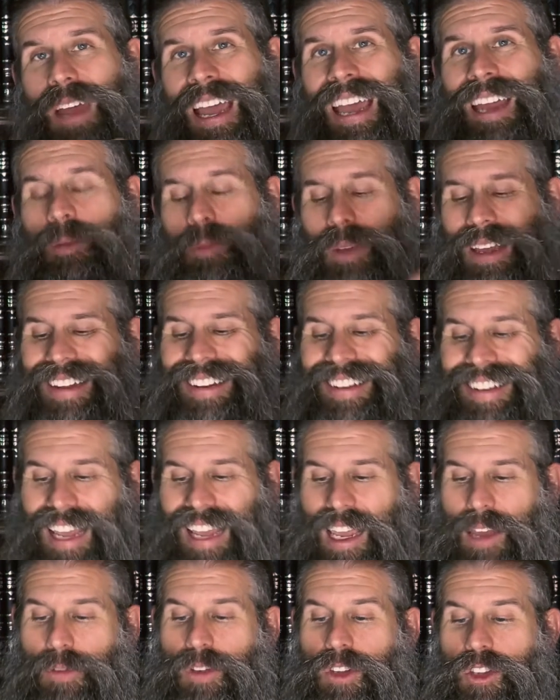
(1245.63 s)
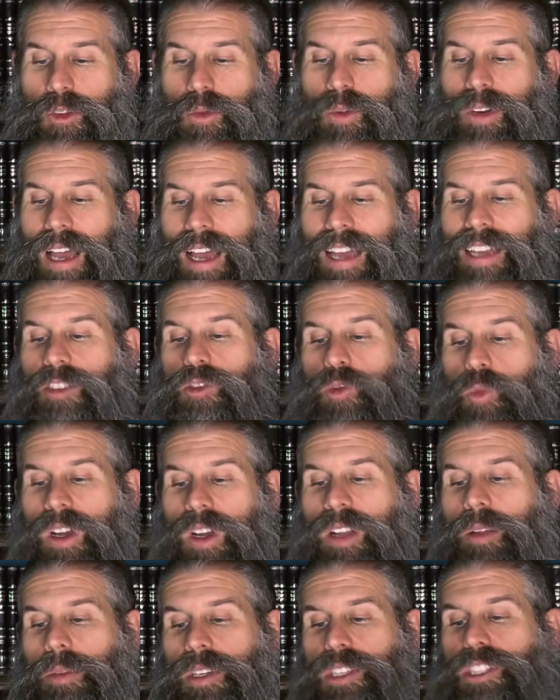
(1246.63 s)
and Ben David unite
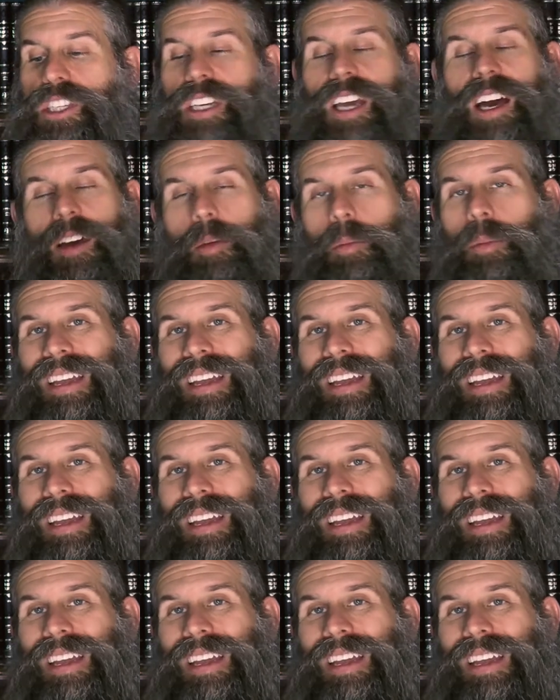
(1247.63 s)
will Mashiach